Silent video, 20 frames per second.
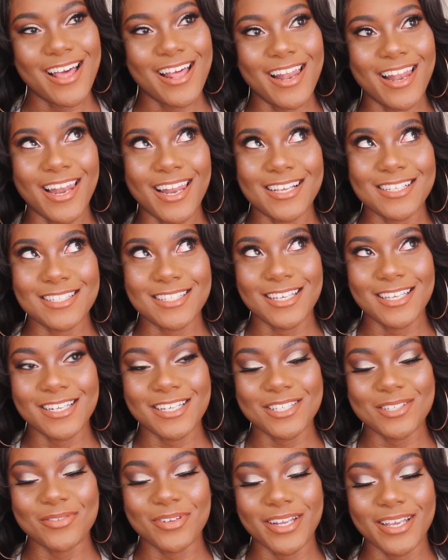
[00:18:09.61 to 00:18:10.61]
Let's get
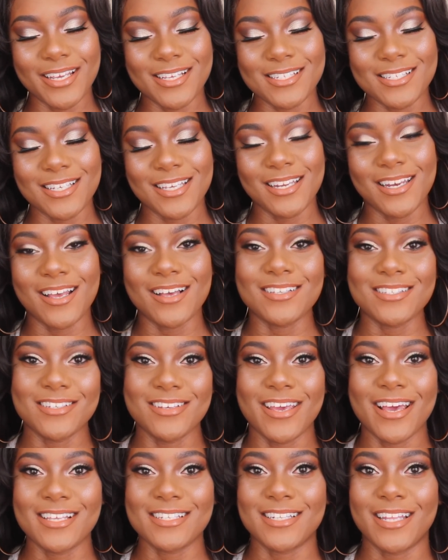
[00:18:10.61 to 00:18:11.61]
it 2018. I'll
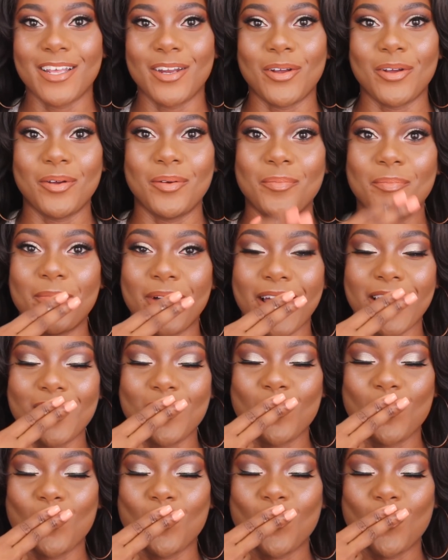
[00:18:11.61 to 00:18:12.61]
see you guys later. Bye.